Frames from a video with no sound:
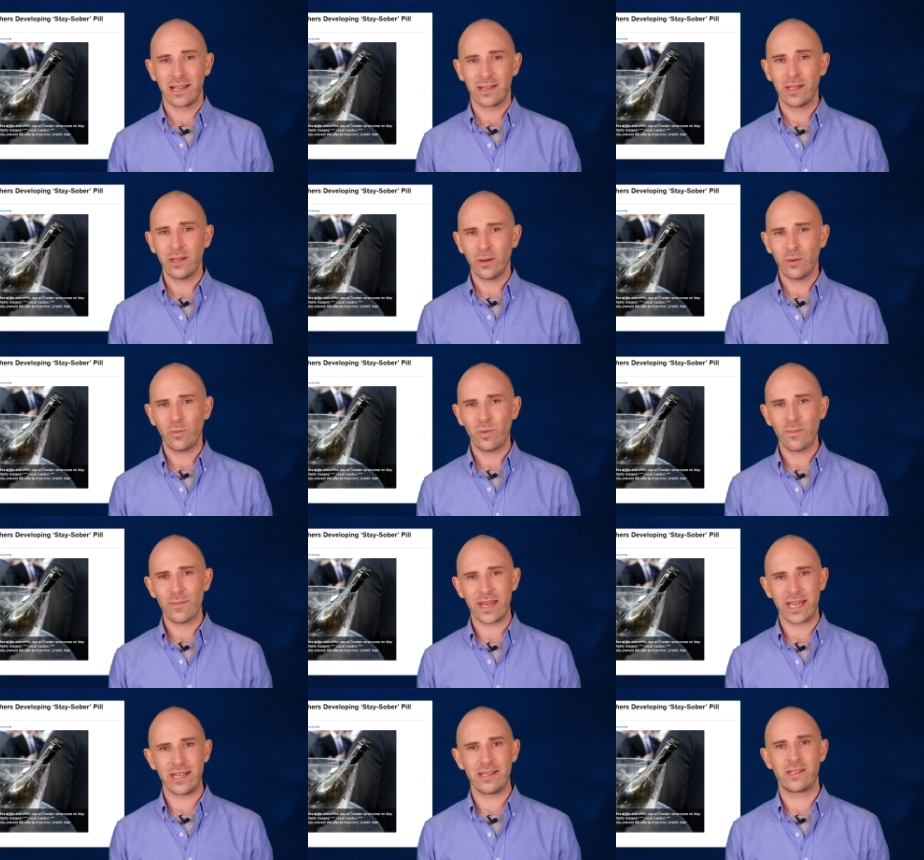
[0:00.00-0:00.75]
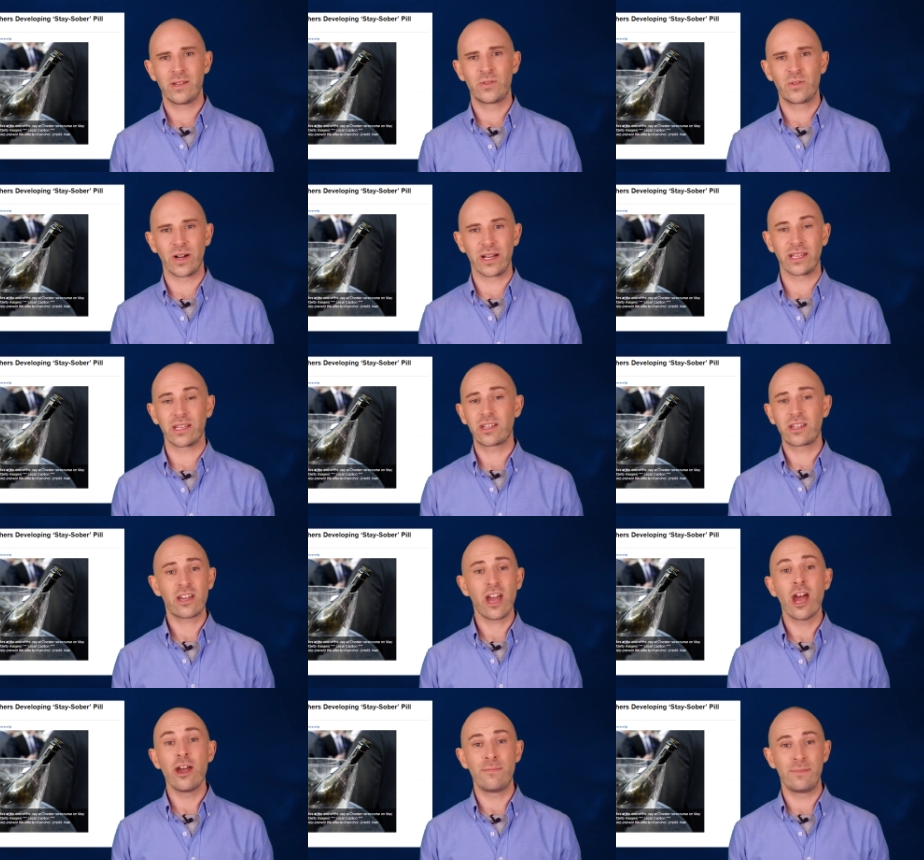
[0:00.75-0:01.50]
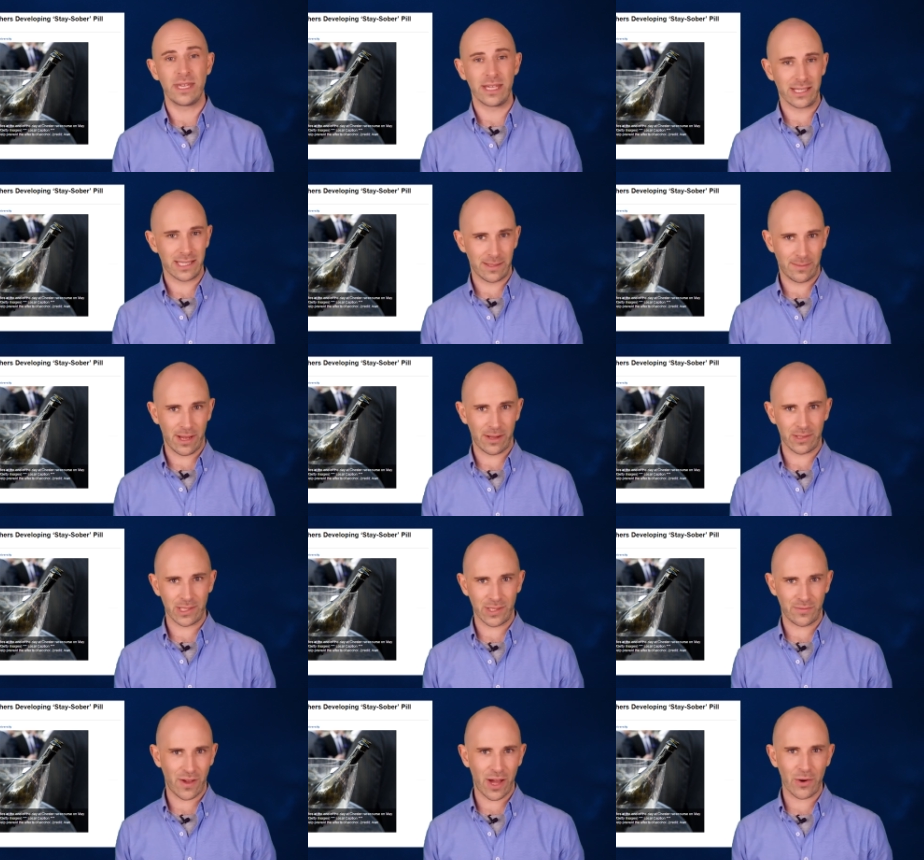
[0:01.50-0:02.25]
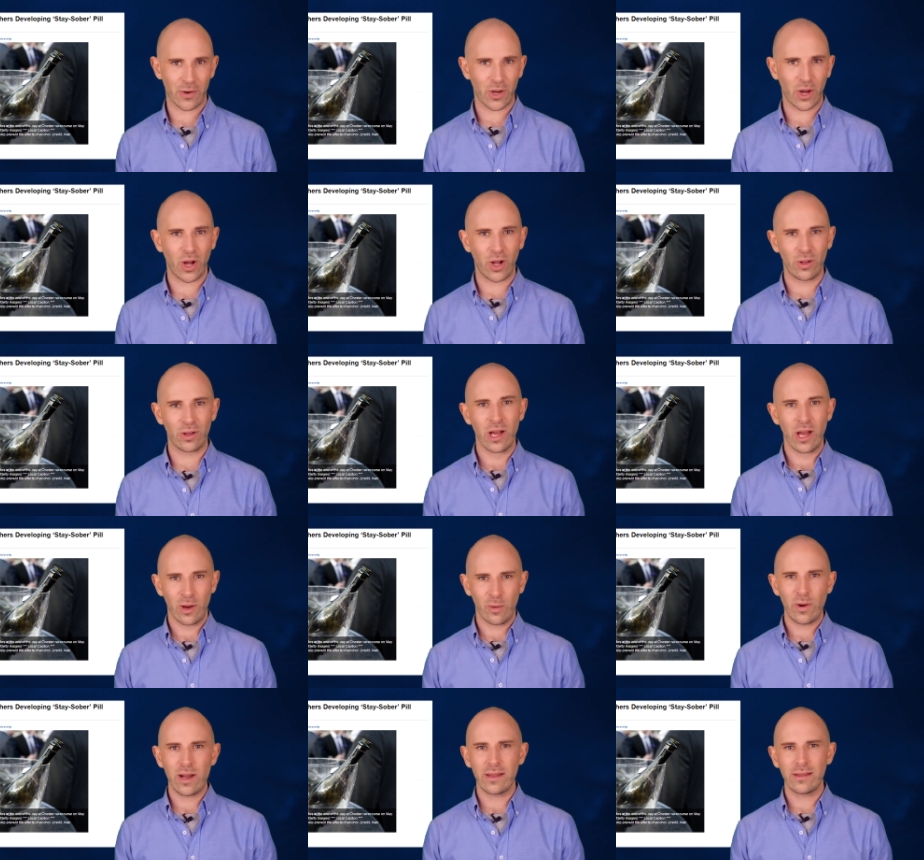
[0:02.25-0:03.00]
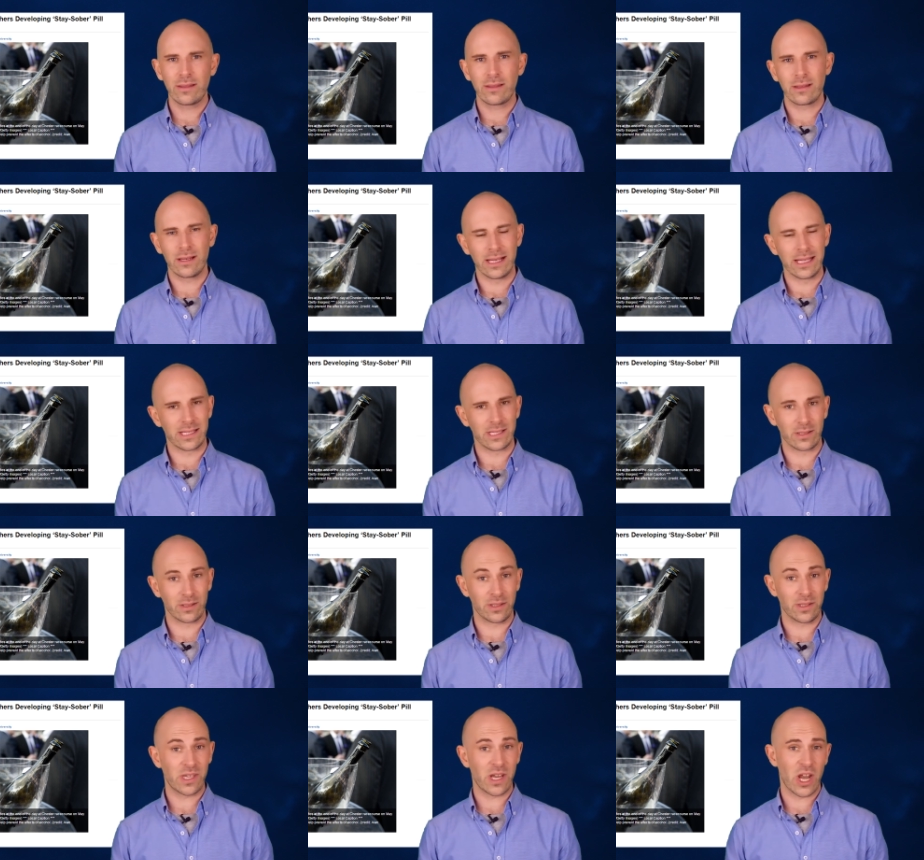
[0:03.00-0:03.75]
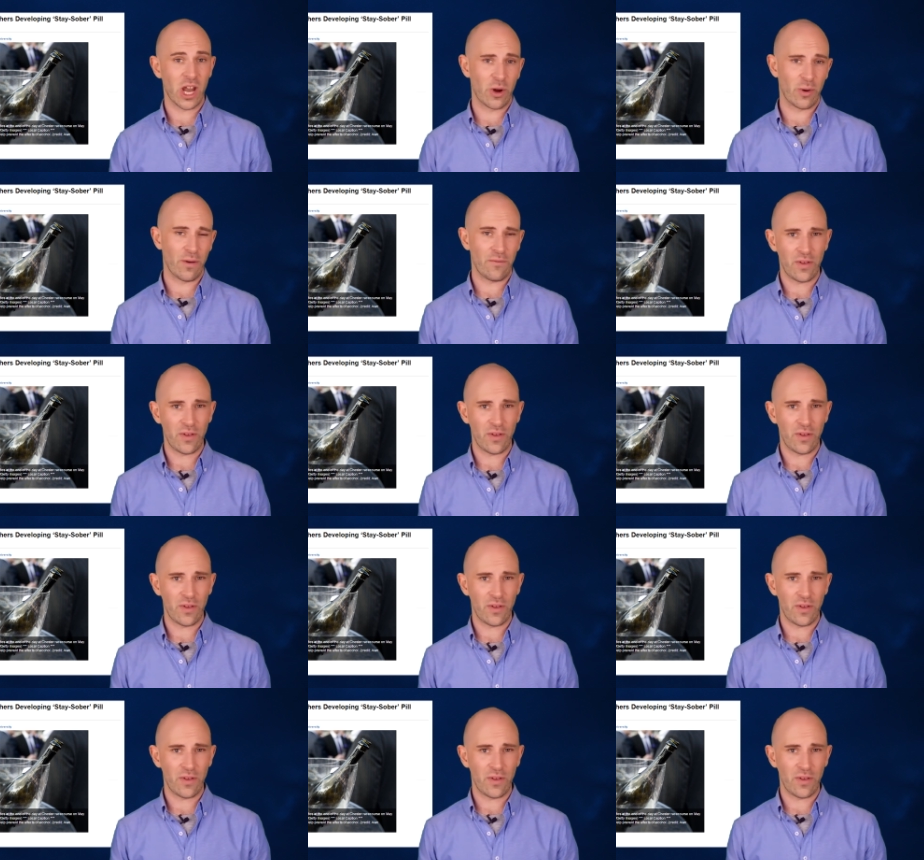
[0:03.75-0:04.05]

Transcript: that were made to drink copious amounts of alcohol with little to no